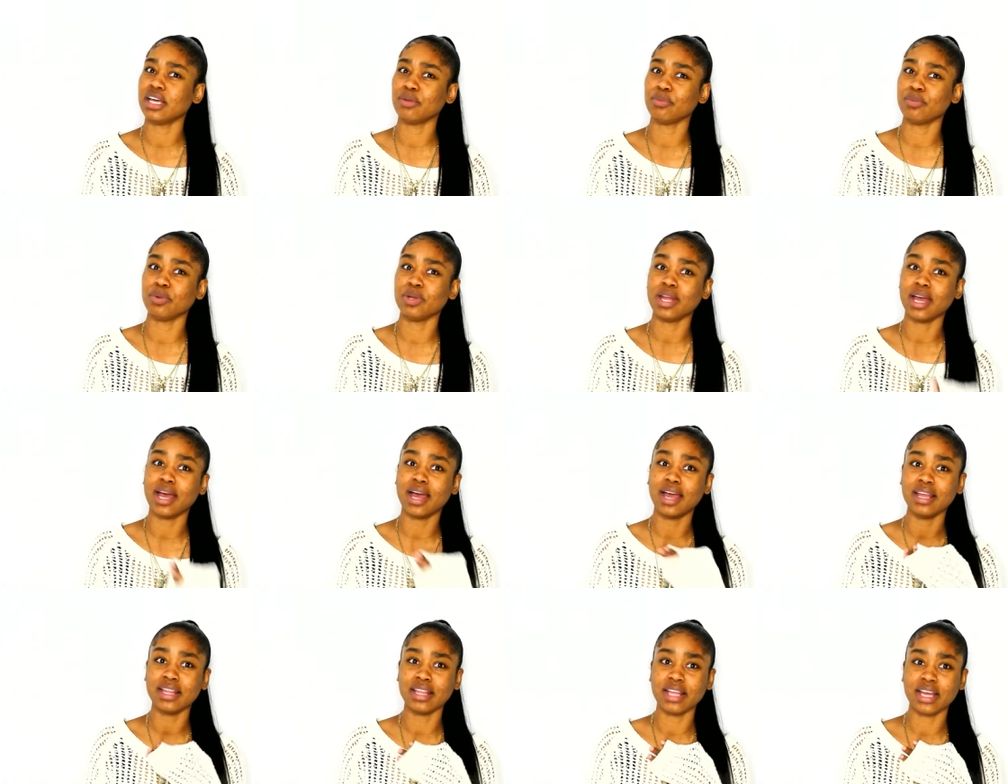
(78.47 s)
and when
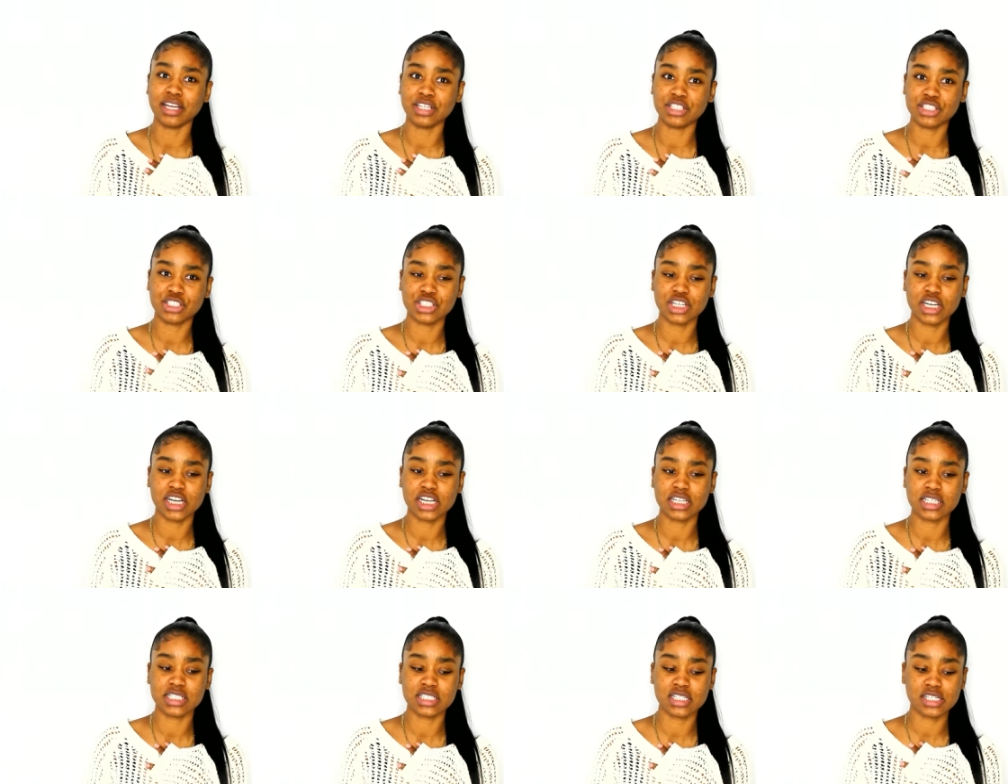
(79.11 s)
I last
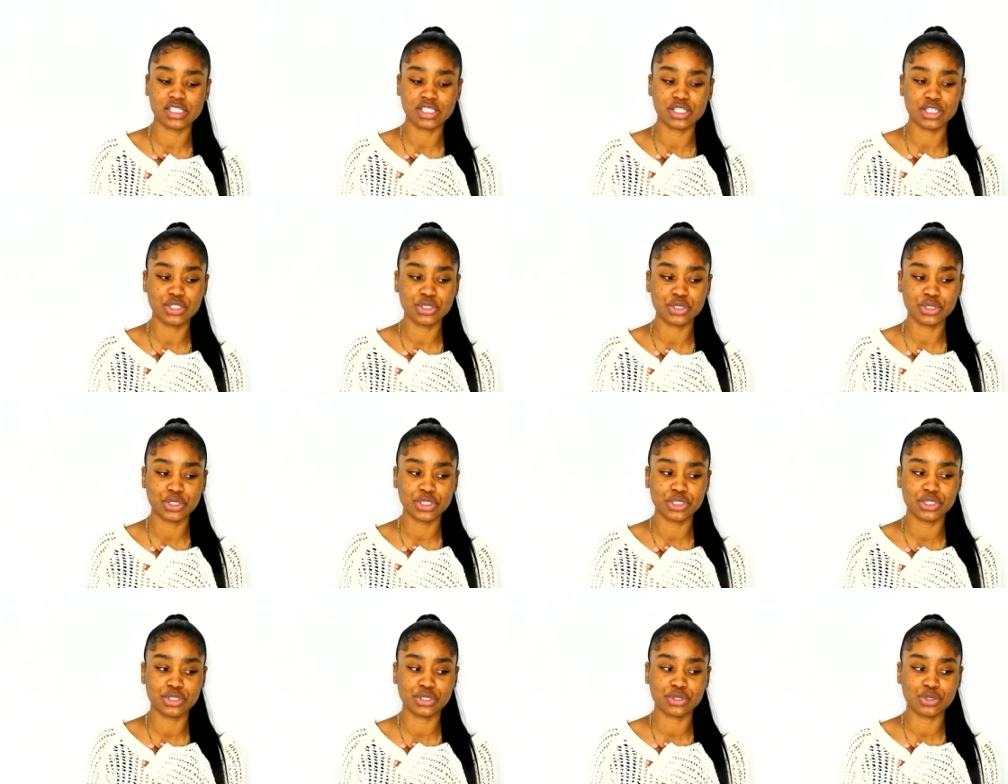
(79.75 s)
checked, six
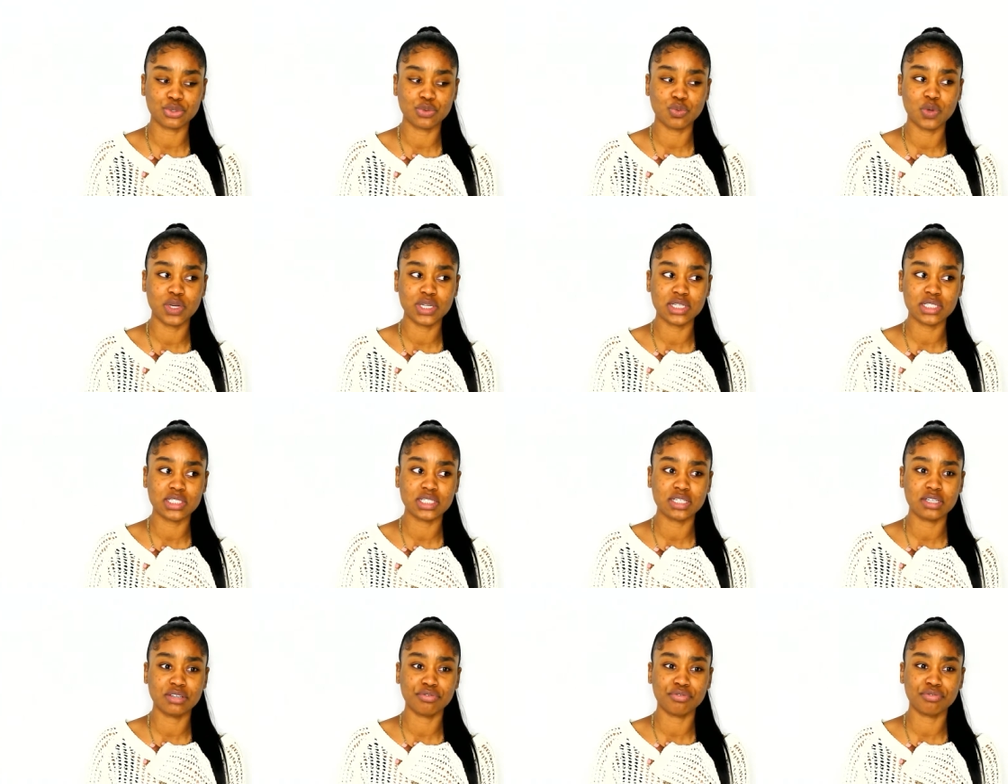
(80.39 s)
hundred
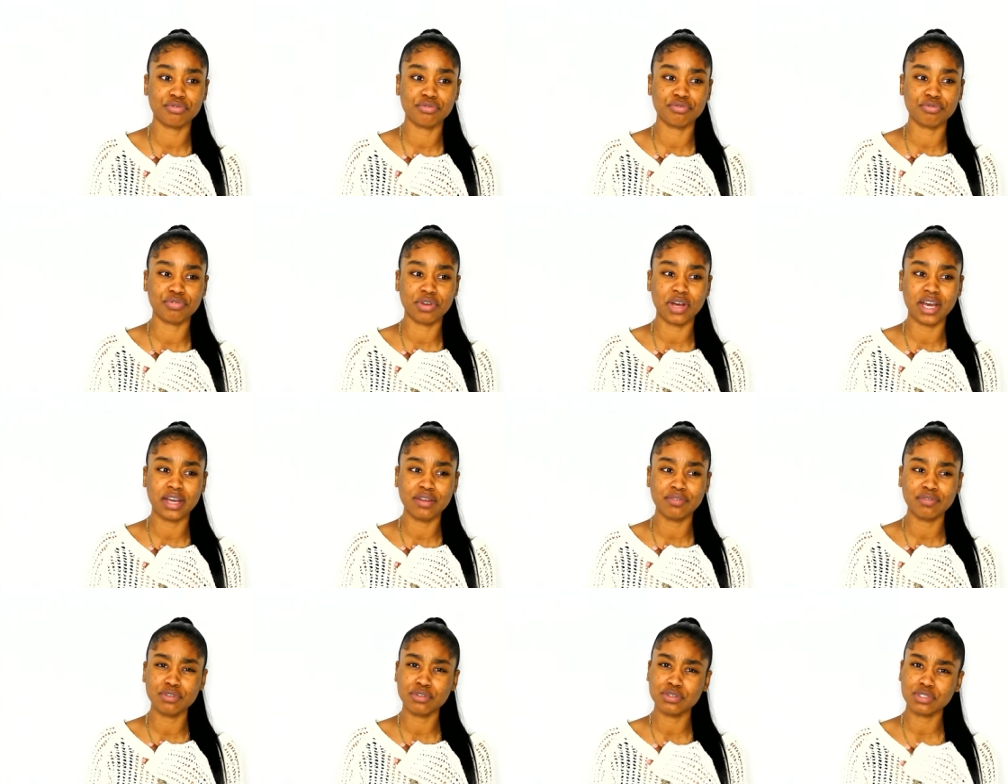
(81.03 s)

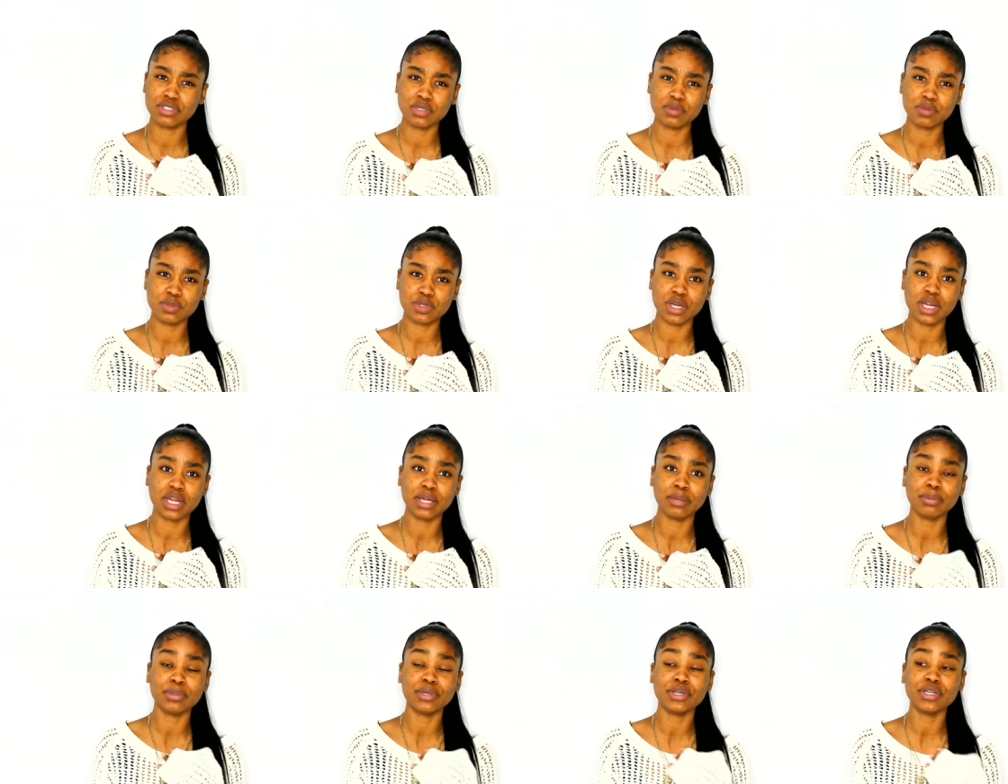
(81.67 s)
twenty-five new
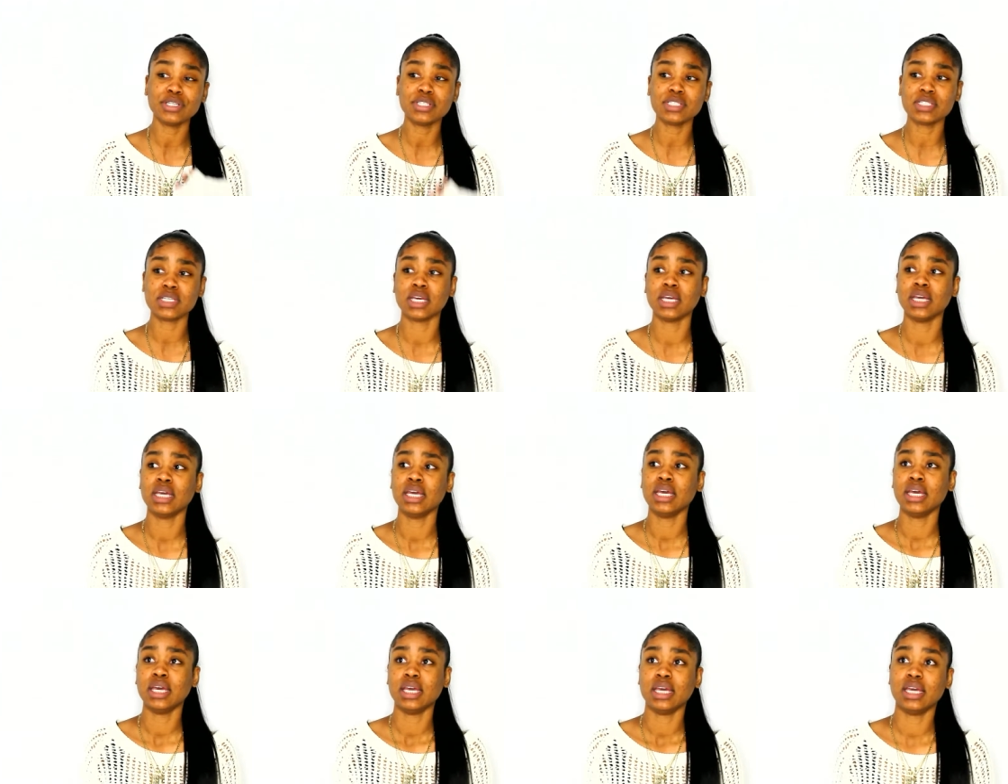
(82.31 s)
subscribers
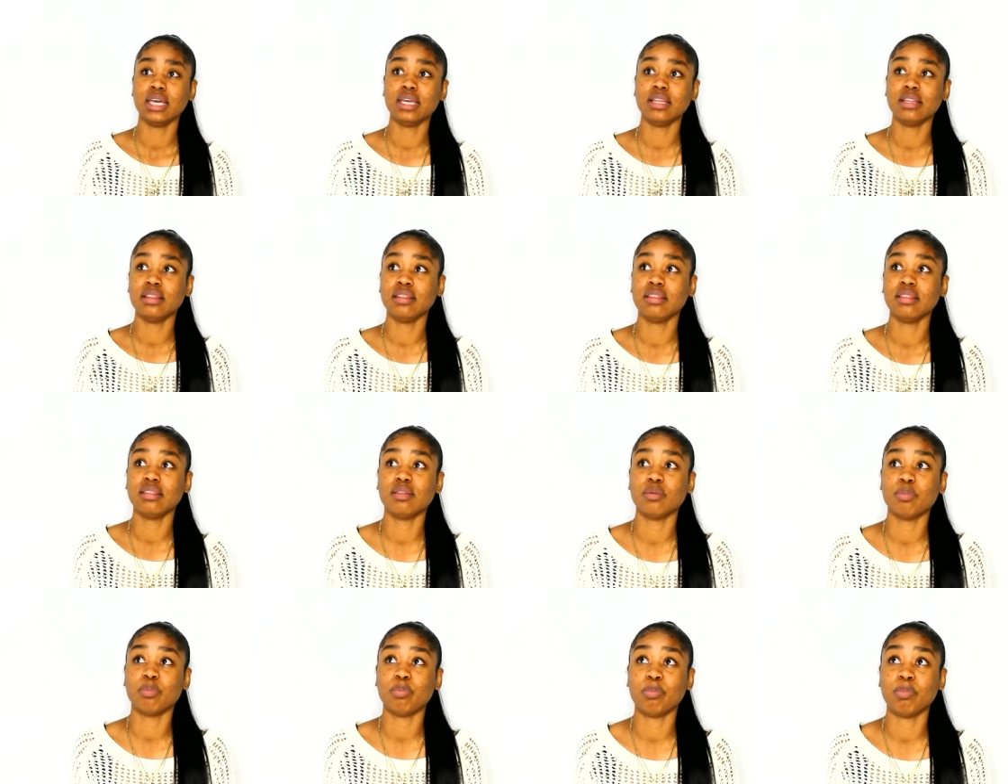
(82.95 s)

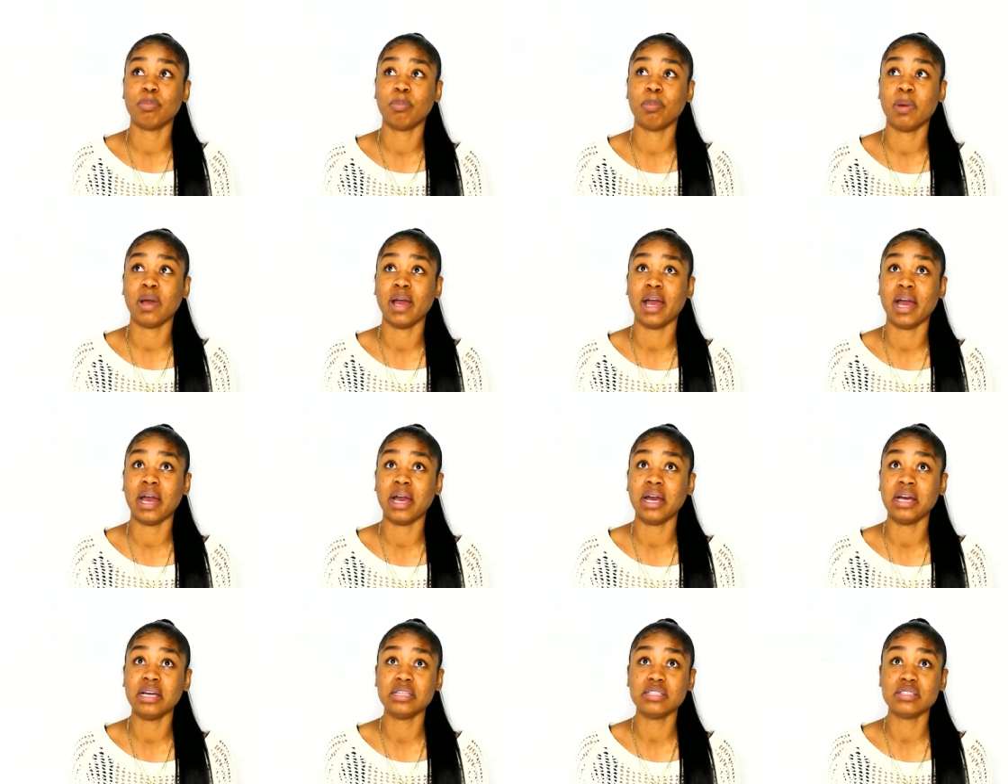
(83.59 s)
in the
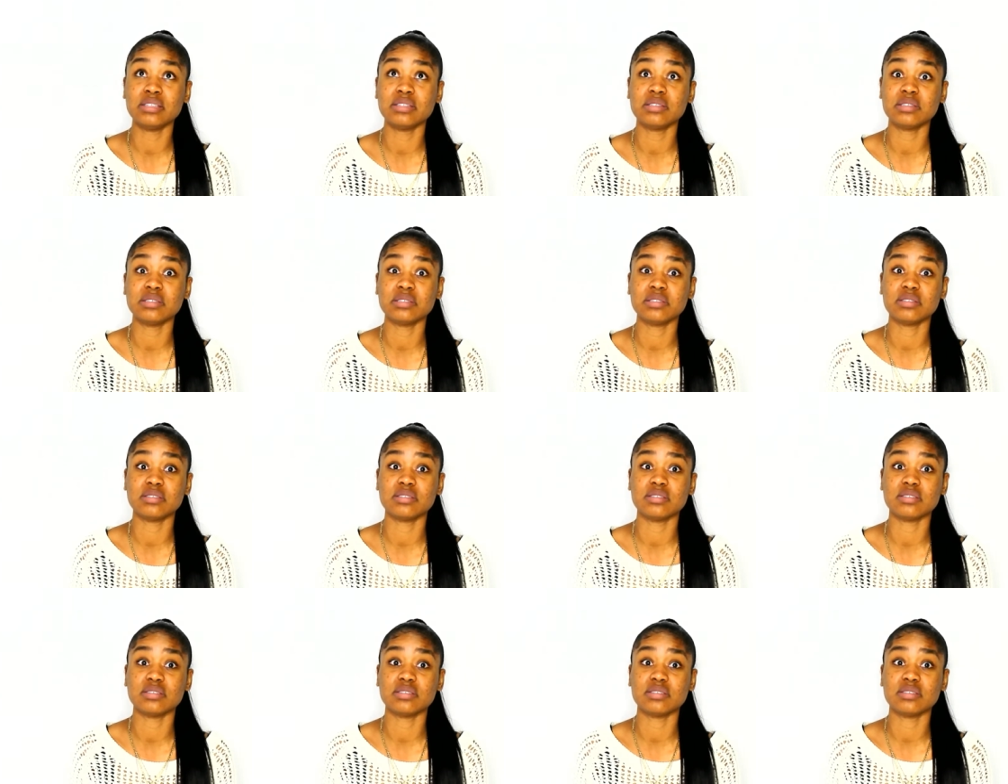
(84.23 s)
past